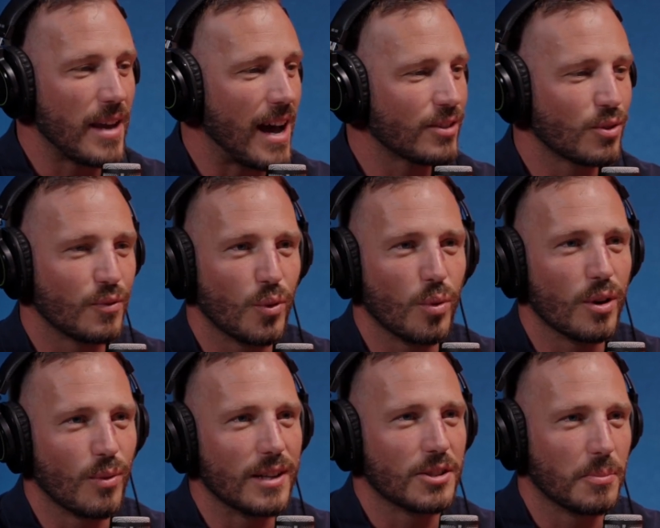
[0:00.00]
hustled for
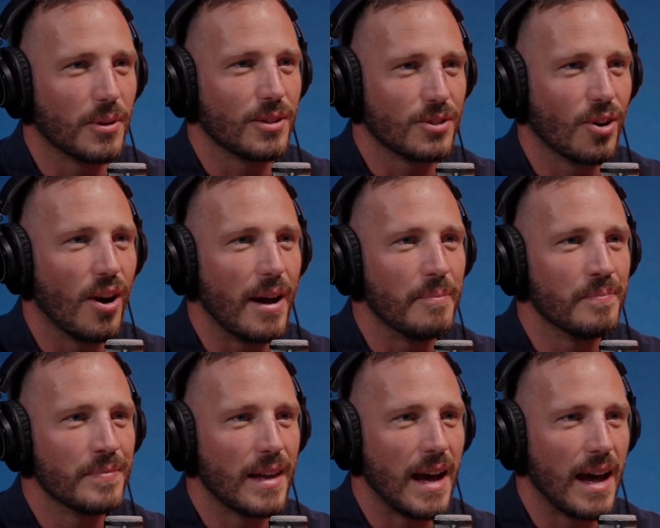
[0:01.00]
work once upon a
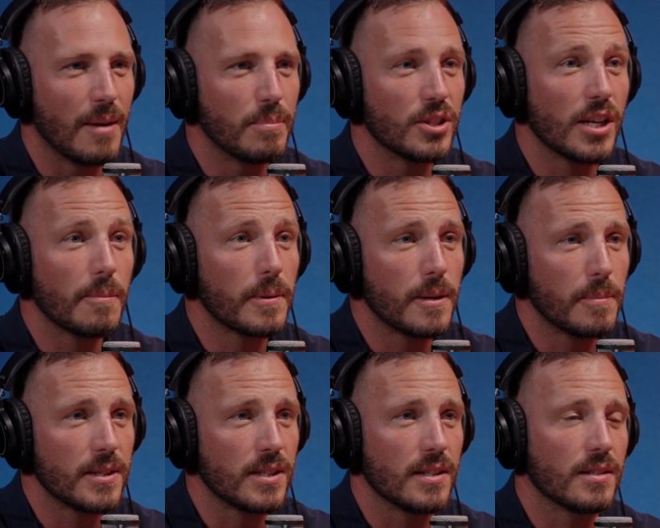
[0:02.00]
time, but you get pretty busy.